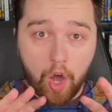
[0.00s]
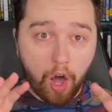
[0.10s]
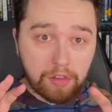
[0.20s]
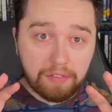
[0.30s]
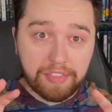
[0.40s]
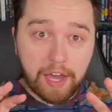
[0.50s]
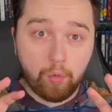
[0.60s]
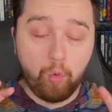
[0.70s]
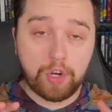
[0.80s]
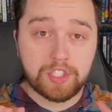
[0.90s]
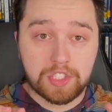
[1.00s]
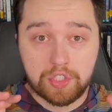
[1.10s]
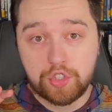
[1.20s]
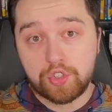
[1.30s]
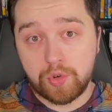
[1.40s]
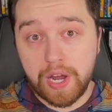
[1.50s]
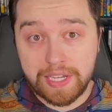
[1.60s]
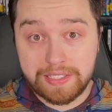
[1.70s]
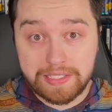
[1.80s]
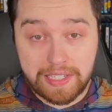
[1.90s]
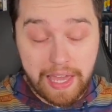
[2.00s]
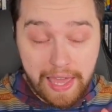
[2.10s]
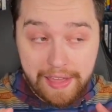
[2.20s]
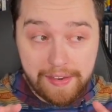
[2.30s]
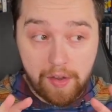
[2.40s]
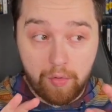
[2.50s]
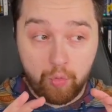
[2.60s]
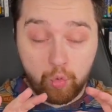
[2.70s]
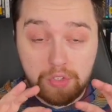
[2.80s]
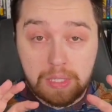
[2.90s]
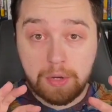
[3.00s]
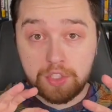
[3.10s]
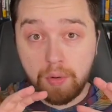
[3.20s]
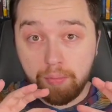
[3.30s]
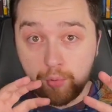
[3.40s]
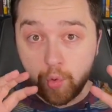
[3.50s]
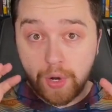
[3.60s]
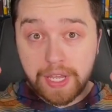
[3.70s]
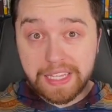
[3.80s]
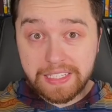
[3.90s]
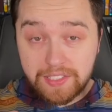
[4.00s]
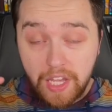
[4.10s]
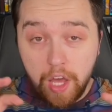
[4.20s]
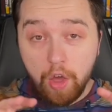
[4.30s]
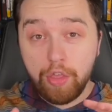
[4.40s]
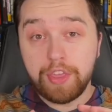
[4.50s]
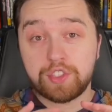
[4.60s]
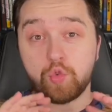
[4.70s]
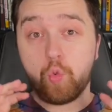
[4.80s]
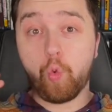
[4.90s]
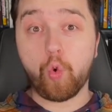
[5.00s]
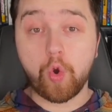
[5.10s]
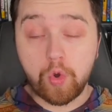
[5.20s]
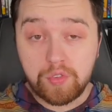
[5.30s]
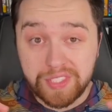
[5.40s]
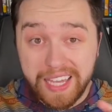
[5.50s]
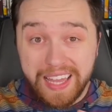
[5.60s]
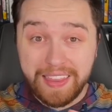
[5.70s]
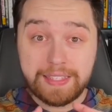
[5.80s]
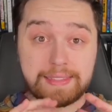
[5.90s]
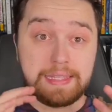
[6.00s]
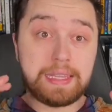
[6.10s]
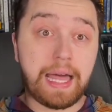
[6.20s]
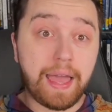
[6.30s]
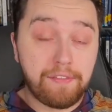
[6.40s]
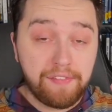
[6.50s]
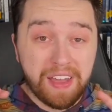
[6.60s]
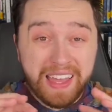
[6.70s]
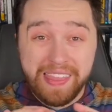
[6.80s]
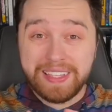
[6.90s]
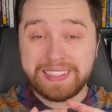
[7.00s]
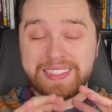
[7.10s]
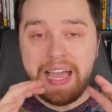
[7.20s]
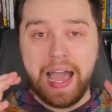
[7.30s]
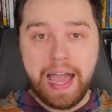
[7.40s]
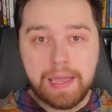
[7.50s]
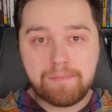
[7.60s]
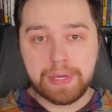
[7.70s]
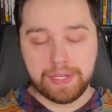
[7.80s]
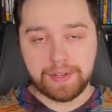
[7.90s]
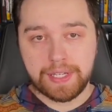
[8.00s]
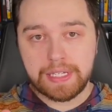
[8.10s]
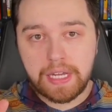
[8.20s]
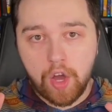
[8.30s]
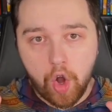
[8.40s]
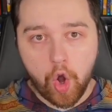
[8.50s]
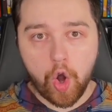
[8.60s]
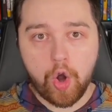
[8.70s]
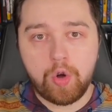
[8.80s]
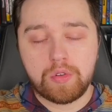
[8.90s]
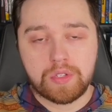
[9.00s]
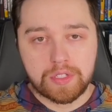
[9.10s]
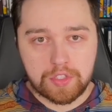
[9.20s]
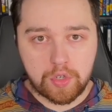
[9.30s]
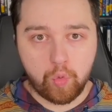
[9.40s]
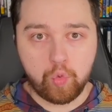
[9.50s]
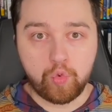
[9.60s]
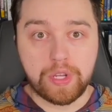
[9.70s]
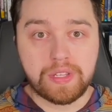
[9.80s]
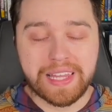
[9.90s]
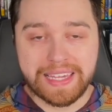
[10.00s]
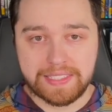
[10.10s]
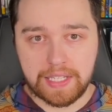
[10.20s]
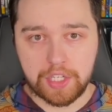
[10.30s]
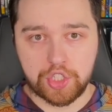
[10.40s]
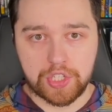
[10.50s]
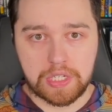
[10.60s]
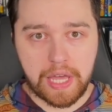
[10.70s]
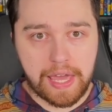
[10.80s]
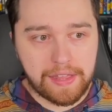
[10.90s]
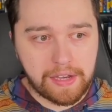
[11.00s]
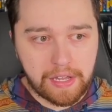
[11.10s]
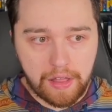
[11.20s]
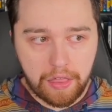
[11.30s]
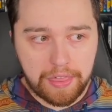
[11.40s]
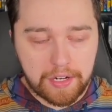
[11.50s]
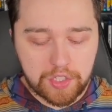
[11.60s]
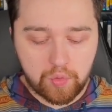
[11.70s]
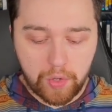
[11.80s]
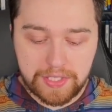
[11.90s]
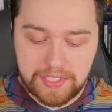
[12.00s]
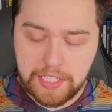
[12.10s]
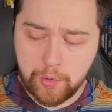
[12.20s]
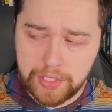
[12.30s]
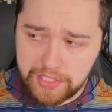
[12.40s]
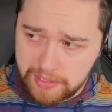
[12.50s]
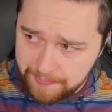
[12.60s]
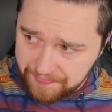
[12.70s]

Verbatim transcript: all of that works in strides and really much brings this world, this life, this time period all to realization. And there's one sequence